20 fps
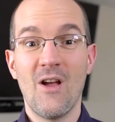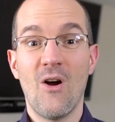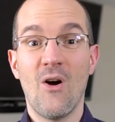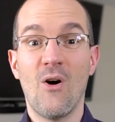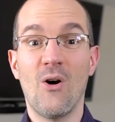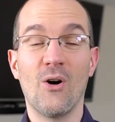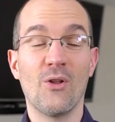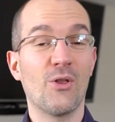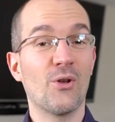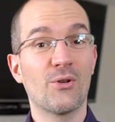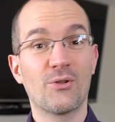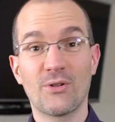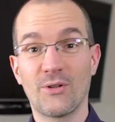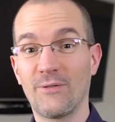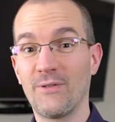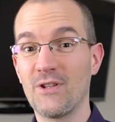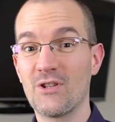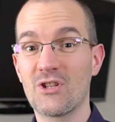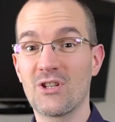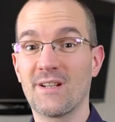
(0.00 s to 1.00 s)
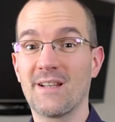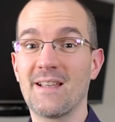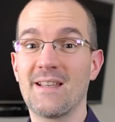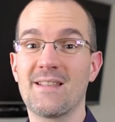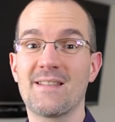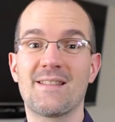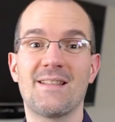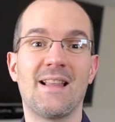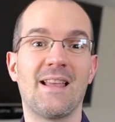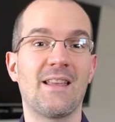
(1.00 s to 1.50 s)
Other traffic
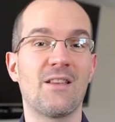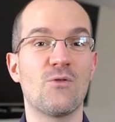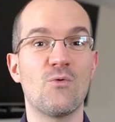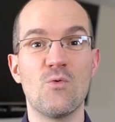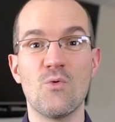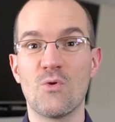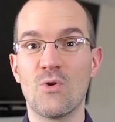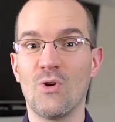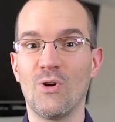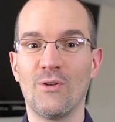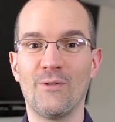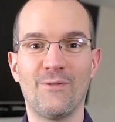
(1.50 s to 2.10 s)
channels like Google,